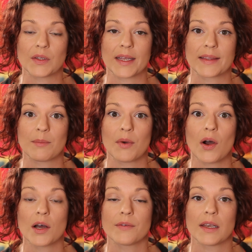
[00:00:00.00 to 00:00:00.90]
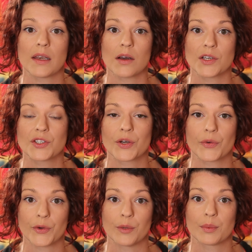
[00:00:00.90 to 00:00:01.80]
like they're part of a larger
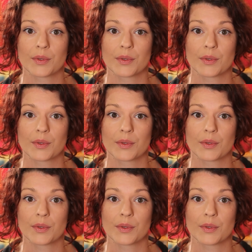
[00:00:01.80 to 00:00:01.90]
group,